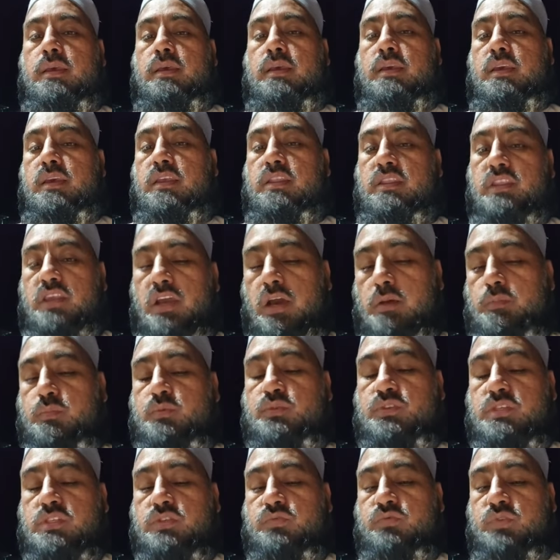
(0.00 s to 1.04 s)

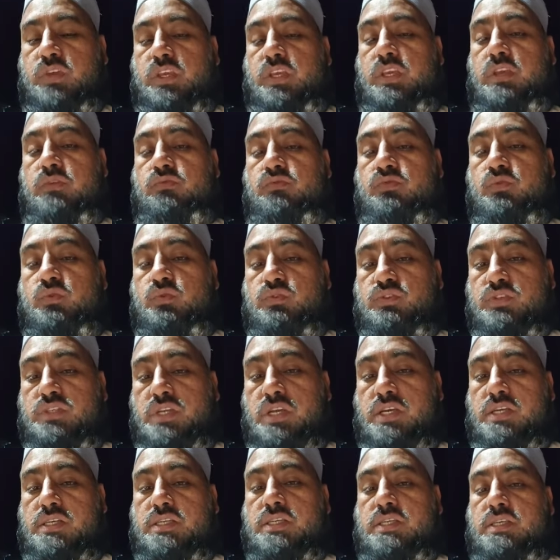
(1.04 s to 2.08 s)
if you
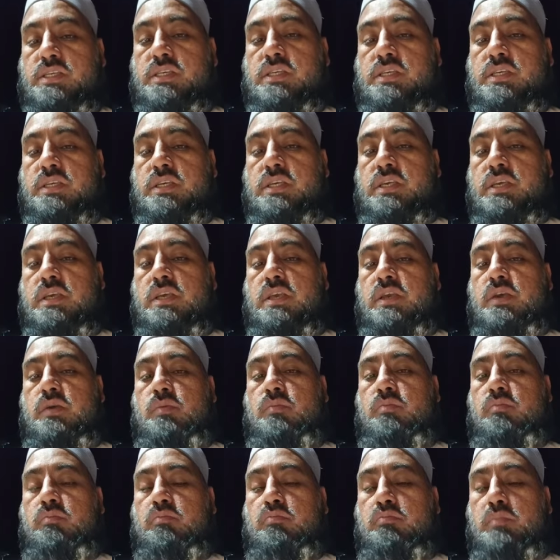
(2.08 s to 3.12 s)
study
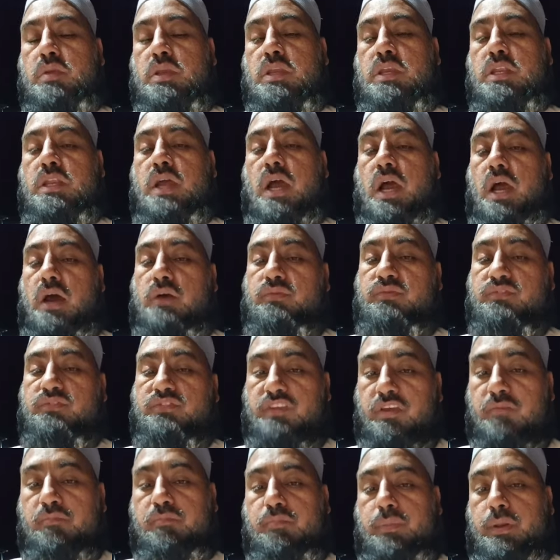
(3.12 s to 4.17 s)
mean of
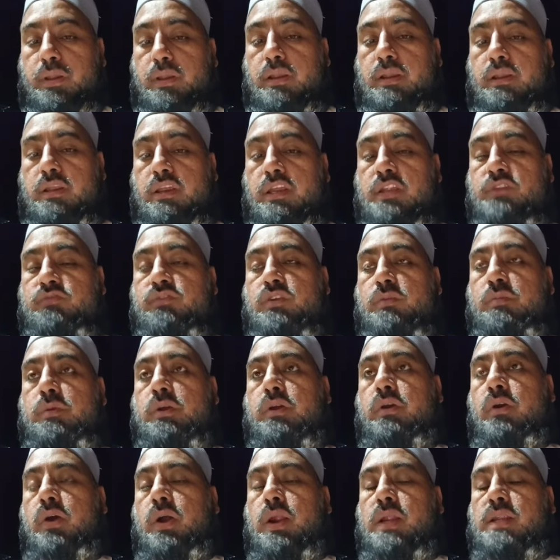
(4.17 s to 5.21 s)
sample, it will be
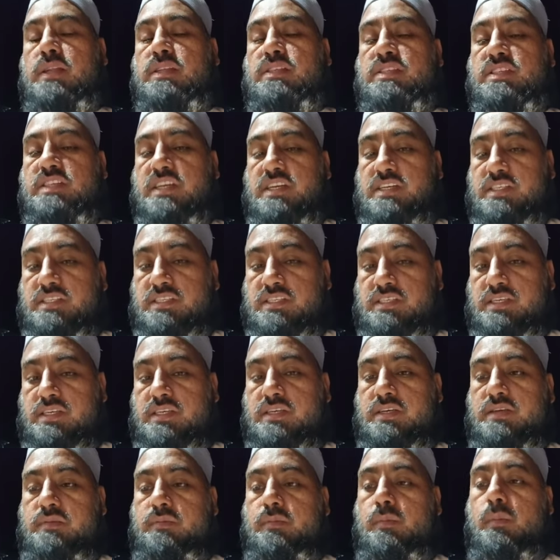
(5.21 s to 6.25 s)
called statistic.
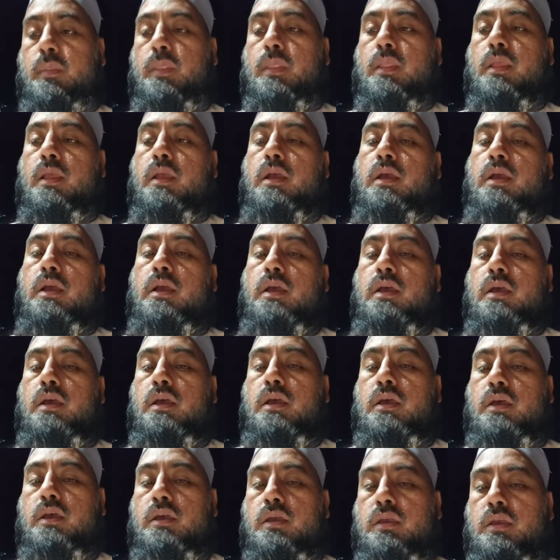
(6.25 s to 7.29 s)

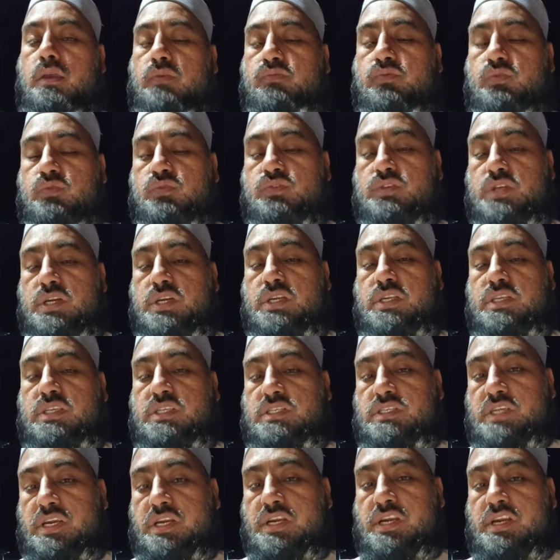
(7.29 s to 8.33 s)
If you study
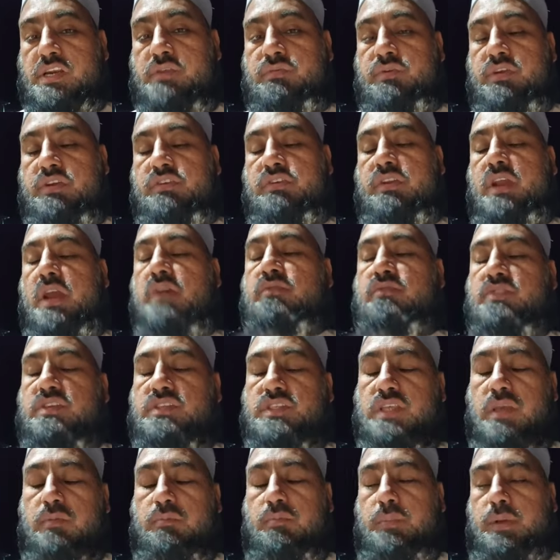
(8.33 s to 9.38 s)
standard deviation of the
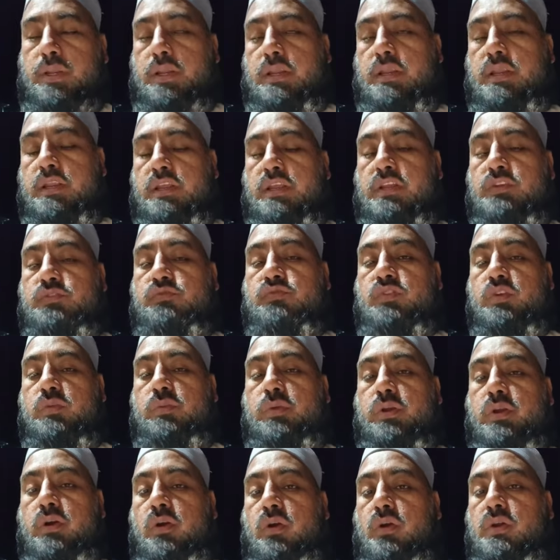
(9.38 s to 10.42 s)
sample, it will be
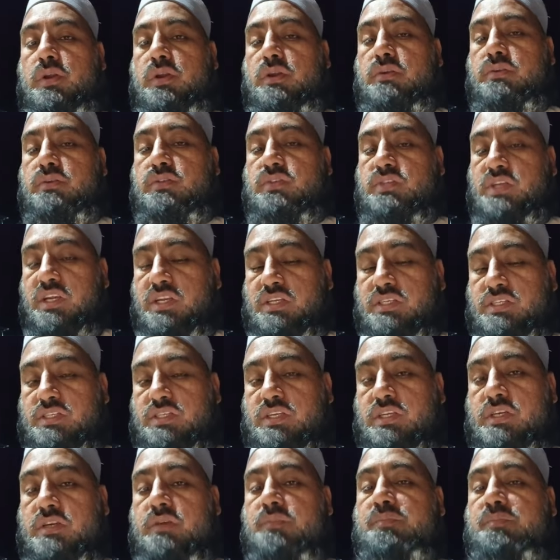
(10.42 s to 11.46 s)
called as
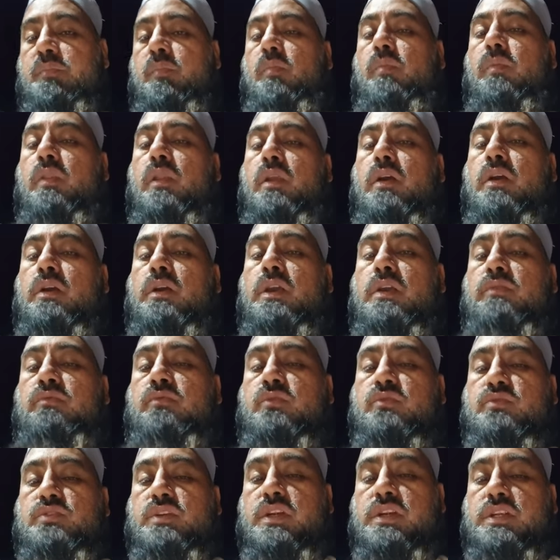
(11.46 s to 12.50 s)
statistic. If you
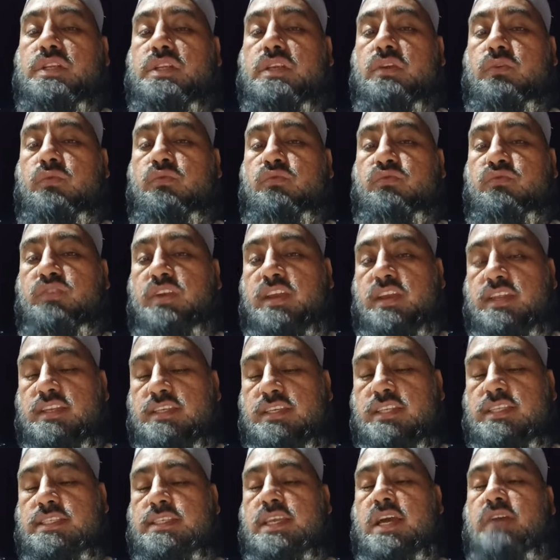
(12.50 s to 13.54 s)
study
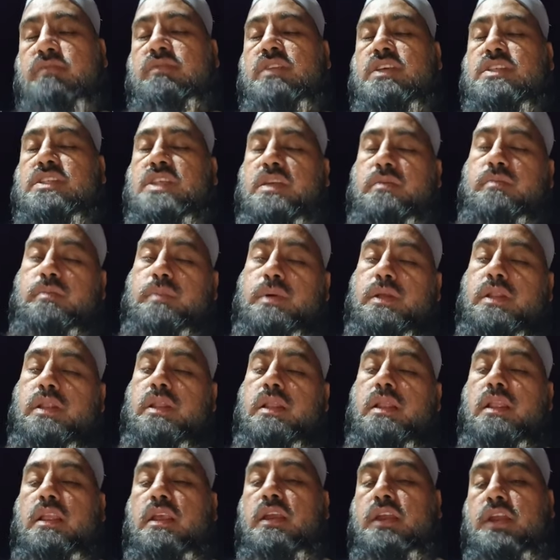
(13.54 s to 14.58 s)
variance of the sample,
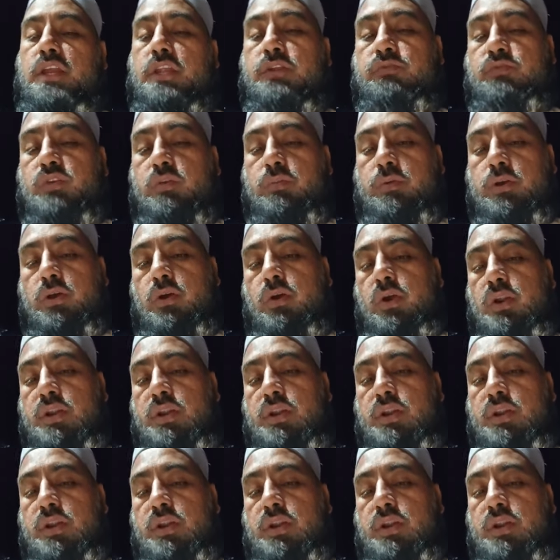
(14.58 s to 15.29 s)
it will be called